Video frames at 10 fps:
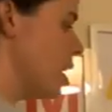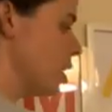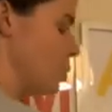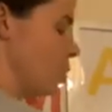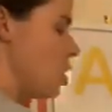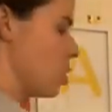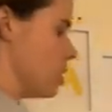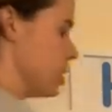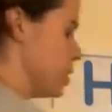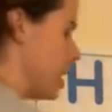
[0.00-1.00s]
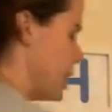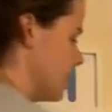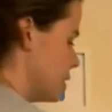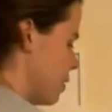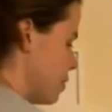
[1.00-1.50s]
So we're not going to stay in the
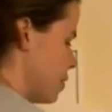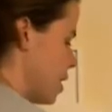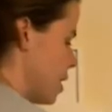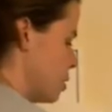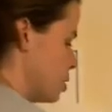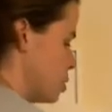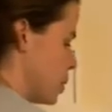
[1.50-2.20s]
7,000s.